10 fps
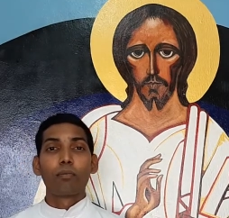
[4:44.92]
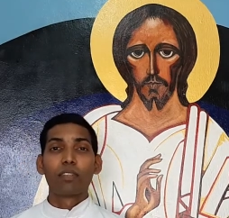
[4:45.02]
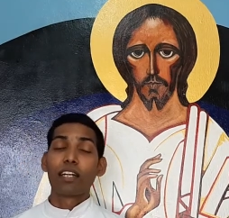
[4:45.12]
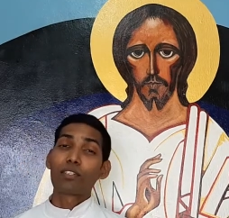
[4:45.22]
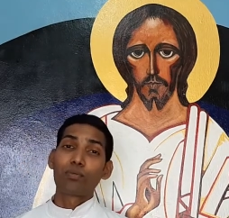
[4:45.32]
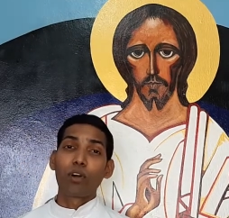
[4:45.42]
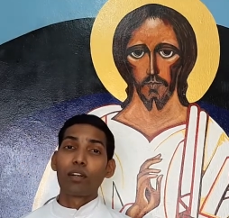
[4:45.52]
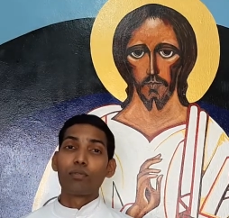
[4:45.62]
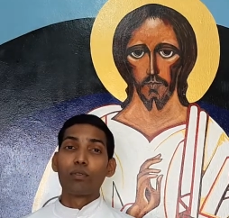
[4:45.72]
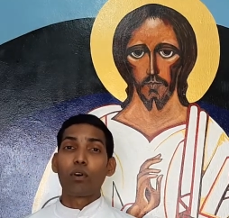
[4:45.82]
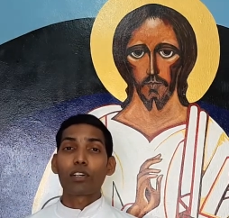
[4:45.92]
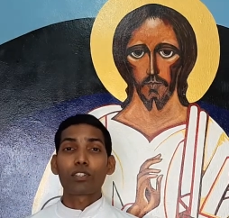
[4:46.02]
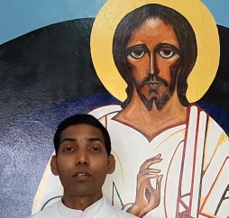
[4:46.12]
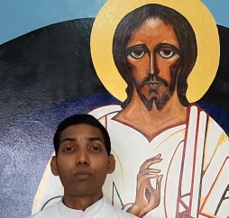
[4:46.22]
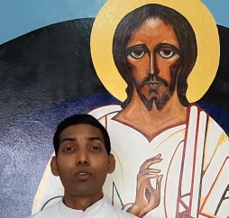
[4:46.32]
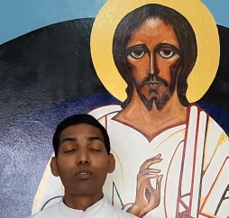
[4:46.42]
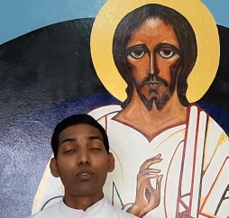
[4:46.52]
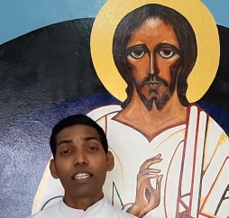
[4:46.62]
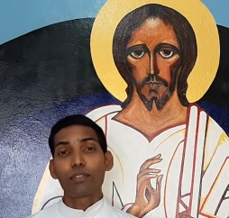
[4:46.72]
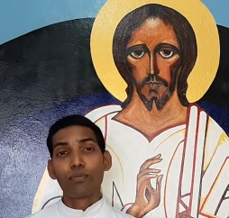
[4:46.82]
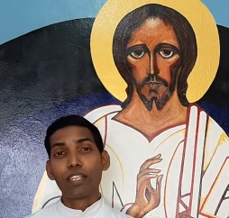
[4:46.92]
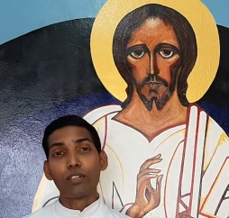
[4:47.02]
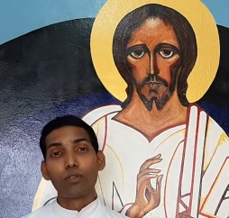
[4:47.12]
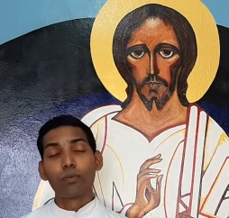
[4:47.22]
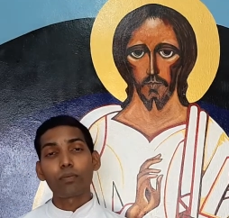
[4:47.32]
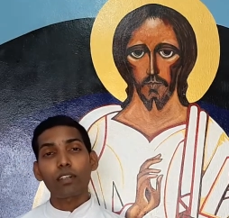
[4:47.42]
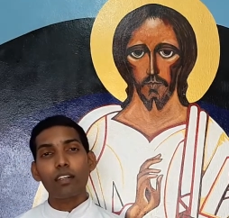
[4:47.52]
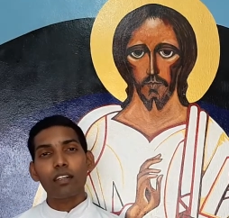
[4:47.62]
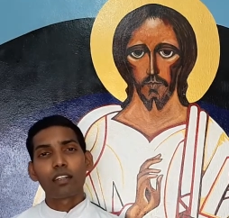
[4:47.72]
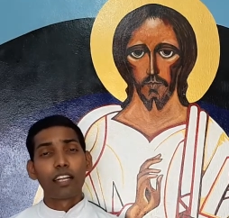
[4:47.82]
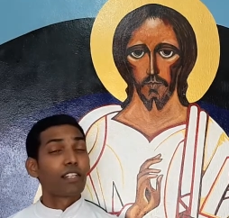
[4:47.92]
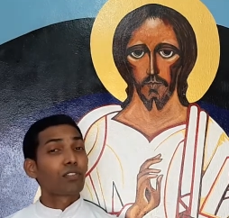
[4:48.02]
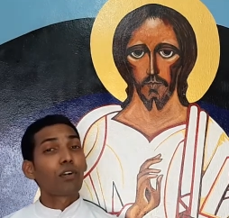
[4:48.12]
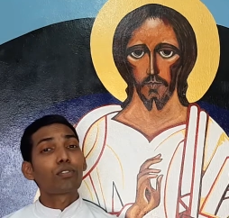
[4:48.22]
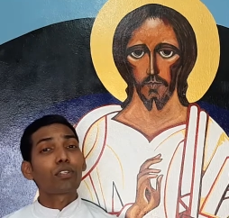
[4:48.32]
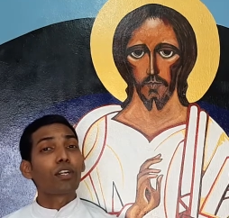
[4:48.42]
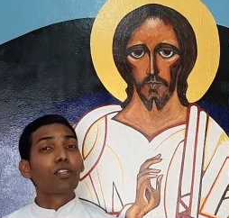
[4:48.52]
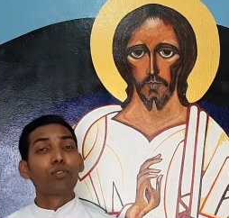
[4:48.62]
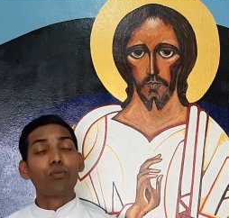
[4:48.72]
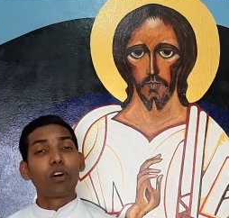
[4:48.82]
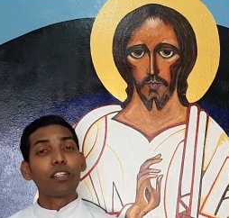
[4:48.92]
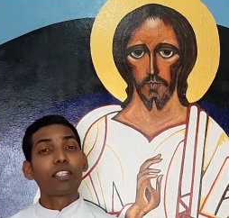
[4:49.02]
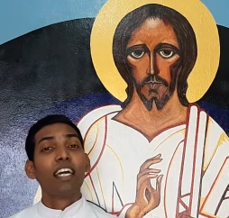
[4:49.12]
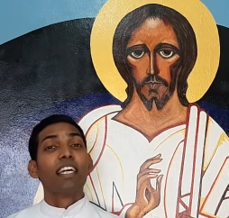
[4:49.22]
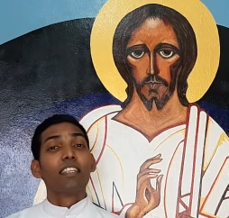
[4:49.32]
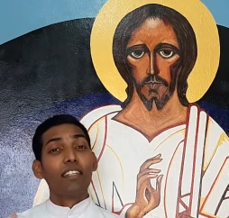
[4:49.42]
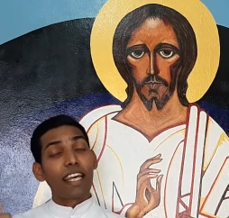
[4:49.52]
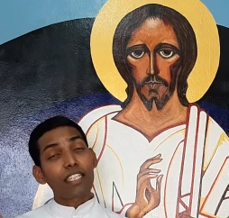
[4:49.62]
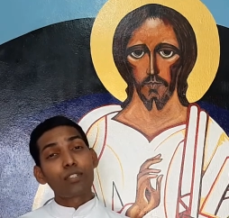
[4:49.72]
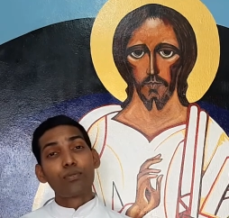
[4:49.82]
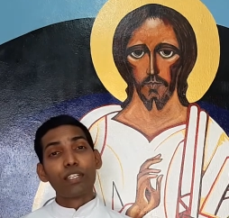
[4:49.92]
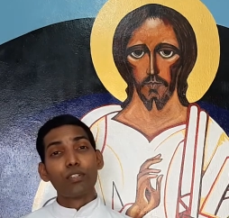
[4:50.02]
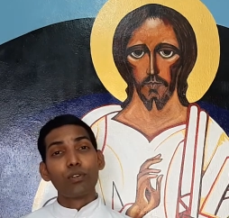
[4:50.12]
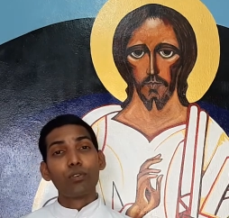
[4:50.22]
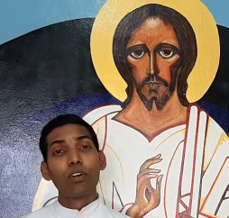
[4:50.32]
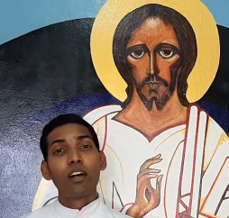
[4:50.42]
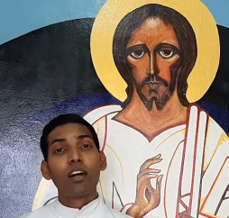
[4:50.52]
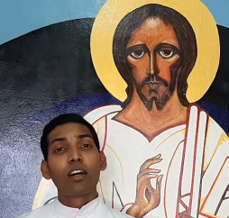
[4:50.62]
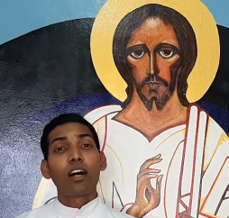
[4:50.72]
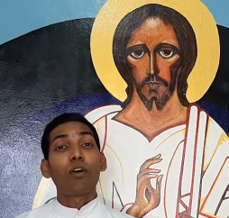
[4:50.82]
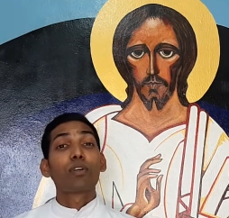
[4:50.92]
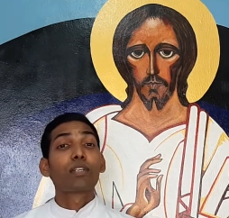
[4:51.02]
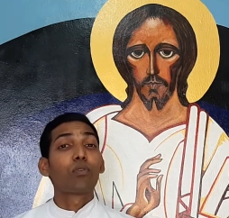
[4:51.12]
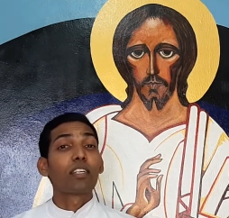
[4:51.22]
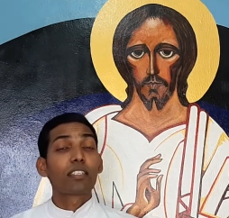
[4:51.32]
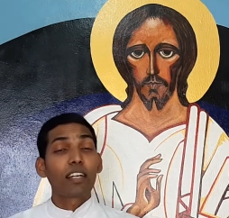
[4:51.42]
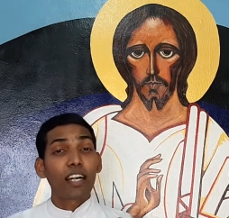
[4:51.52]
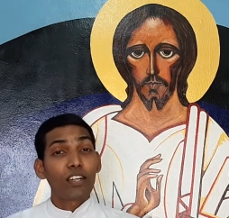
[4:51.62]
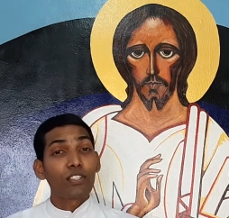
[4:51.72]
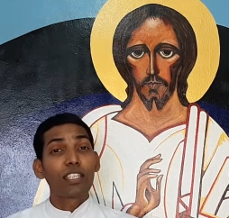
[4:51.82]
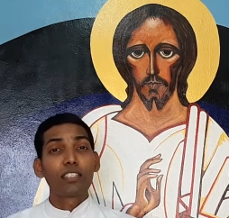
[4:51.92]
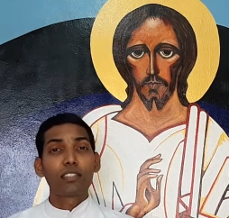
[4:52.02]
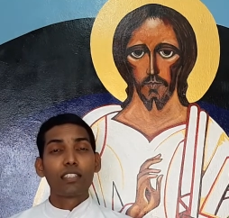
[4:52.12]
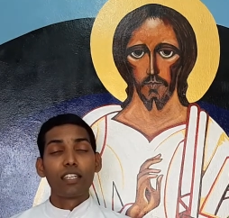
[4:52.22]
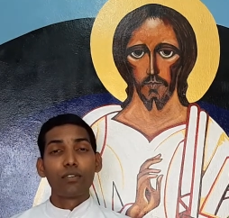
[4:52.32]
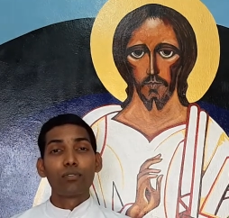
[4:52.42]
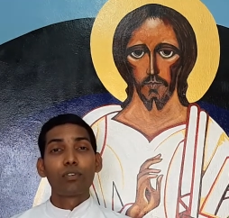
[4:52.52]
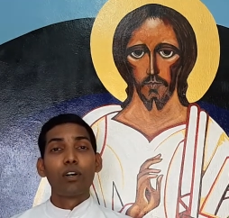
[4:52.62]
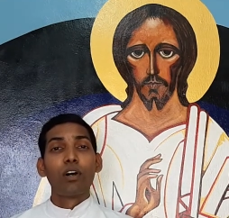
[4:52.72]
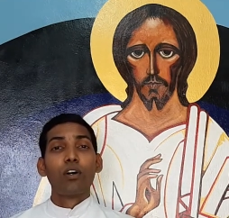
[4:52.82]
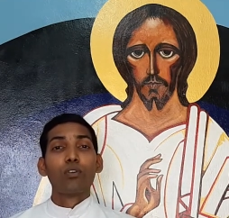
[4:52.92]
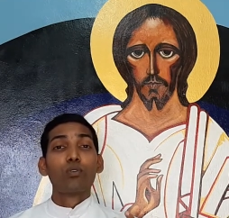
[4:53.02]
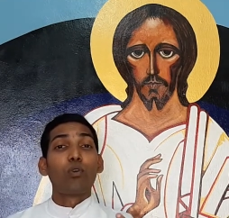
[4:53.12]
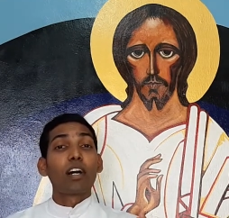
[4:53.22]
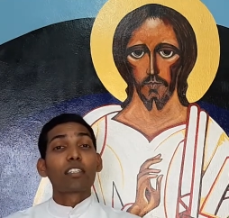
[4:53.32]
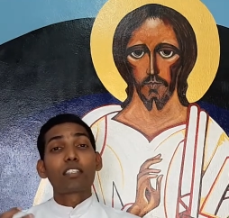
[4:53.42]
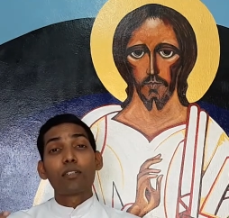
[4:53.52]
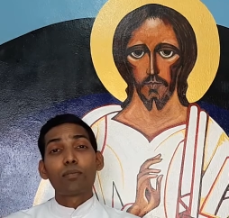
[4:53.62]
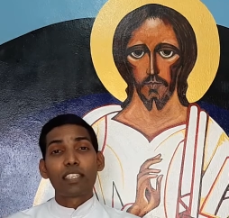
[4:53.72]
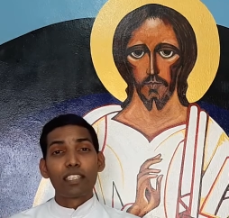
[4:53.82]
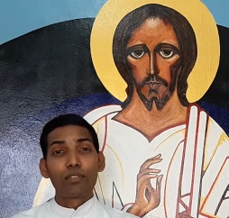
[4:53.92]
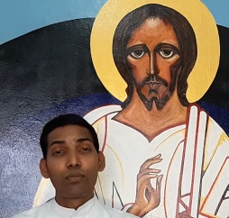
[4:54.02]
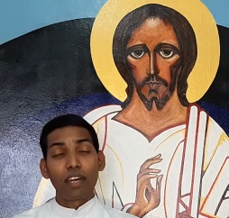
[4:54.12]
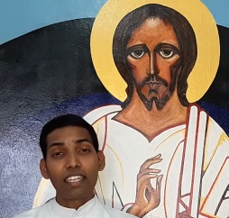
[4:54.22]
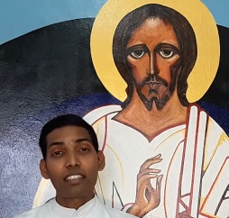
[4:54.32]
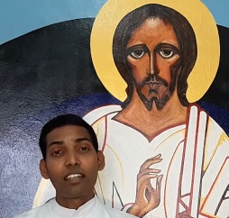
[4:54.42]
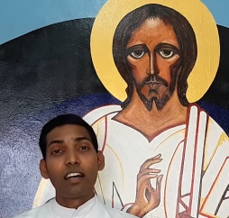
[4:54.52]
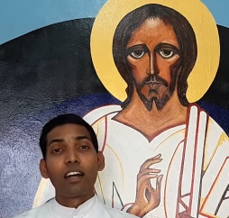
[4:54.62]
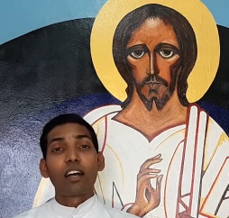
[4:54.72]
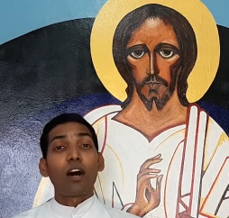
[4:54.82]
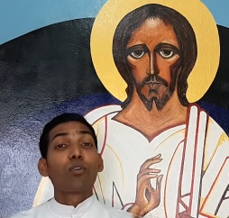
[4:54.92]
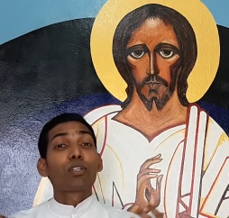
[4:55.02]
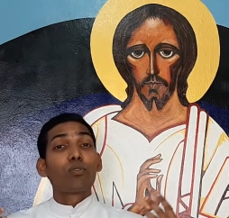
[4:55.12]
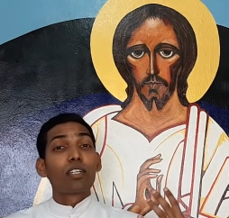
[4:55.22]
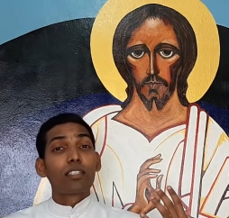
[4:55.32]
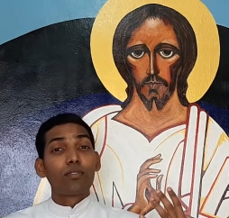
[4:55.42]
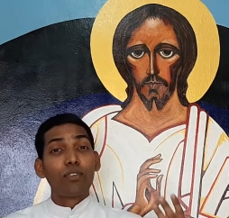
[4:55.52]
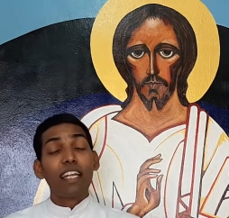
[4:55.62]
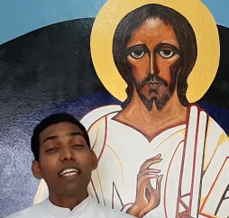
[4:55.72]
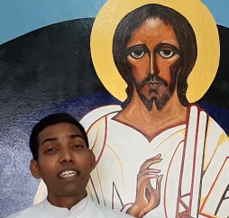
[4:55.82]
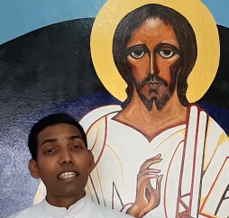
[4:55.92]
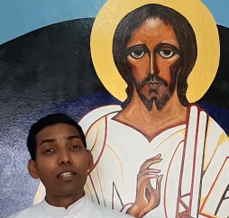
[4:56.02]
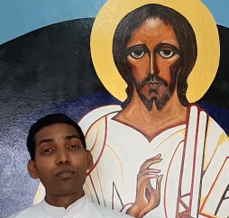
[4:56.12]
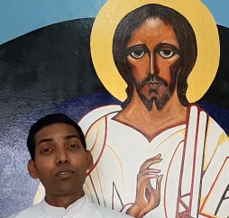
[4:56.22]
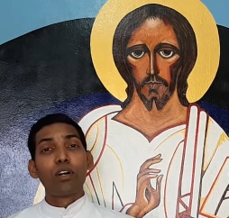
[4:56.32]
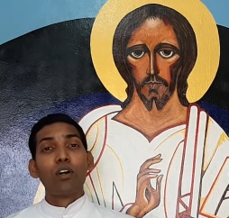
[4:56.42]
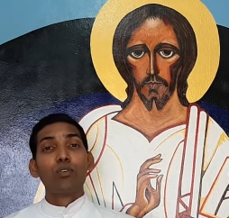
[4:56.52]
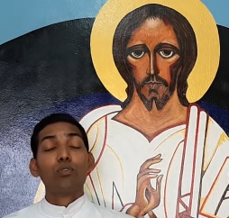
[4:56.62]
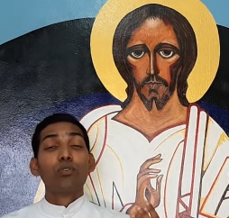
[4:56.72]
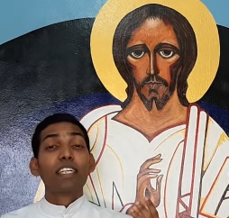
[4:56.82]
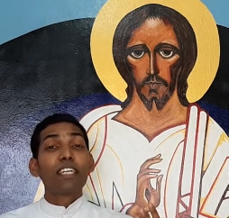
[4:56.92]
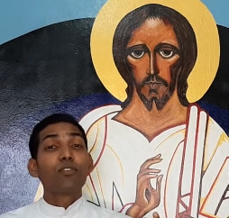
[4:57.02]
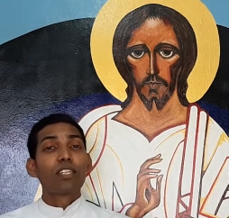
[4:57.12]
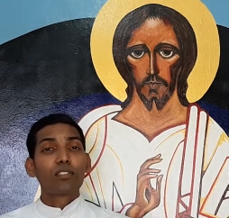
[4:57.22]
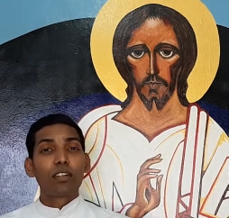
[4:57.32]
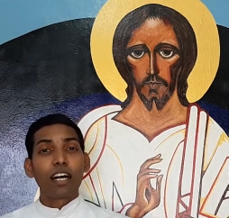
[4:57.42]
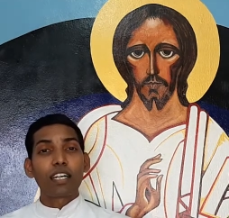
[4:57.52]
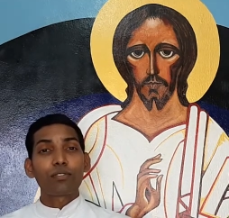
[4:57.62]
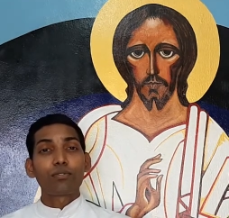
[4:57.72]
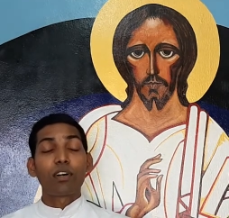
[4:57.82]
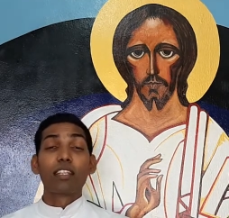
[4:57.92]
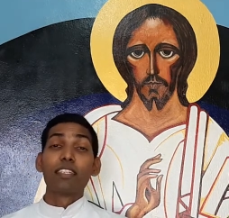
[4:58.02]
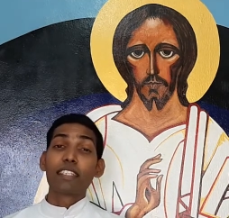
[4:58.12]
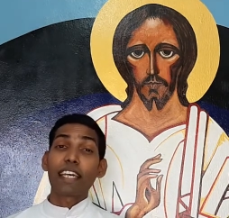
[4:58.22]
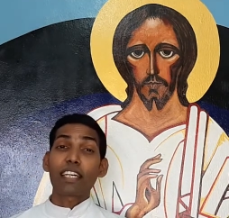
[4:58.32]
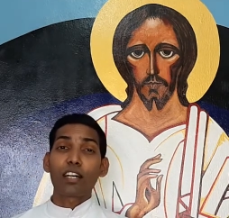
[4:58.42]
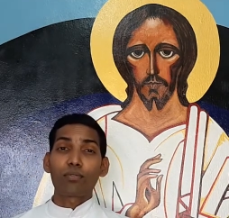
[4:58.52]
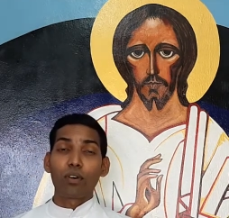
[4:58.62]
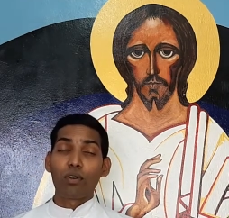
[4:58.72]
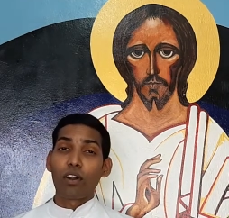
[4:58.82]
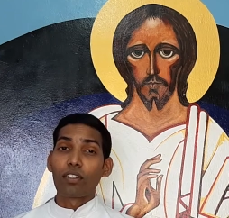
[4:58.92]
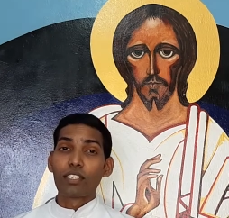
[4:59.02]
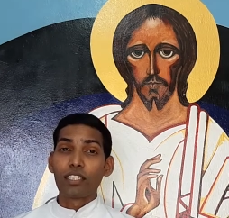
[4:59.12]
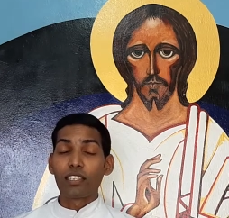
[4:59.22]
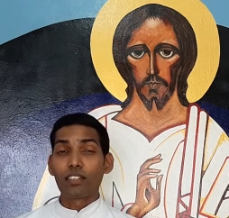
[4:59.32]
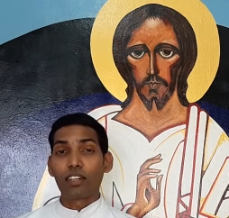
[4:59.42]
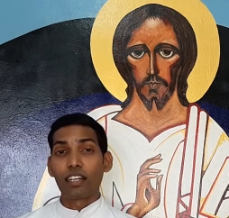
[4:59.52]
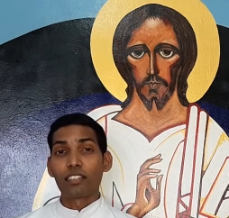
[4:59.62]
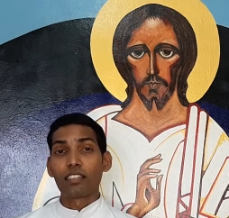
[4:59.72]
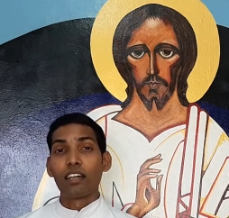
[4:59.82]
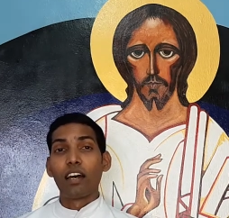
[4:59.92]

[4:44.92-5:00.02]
Speaker 1: That's what we watched about today's video. Let us also continue to watch the next video, how he was courageous enough to accept his faith, how he was willing enough to give his life for the sake of our Lord Jesus Christ.